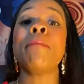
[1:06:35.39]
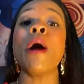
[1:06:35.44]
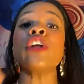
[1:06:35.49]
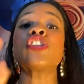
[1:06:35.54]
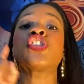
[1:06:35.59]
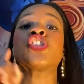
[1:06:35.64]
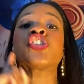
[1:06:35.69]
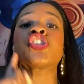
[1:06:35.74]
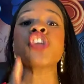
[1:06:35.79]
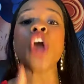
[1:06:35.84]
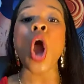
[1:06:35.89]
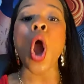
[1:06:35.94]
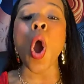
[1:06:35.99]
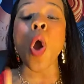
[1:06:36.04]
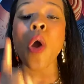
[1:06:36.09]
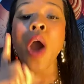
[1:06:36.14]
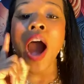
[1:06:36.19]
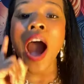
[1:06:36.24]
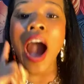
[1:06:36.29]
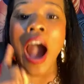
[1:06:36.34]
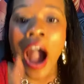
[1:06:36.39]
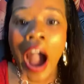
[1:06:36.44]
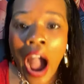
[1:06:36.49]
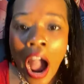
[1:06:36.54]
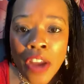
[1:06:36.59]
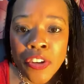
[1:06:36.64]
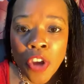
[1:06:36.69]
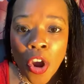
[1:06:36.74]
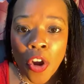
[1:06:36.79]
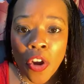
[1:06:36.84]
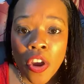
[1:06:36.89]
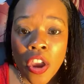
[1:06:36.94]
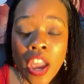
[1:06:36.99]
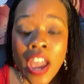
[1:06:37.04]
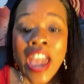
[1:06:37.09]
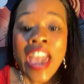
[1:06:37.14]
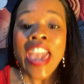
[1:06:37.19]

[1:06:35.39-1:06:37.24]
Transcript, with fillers: but show honor.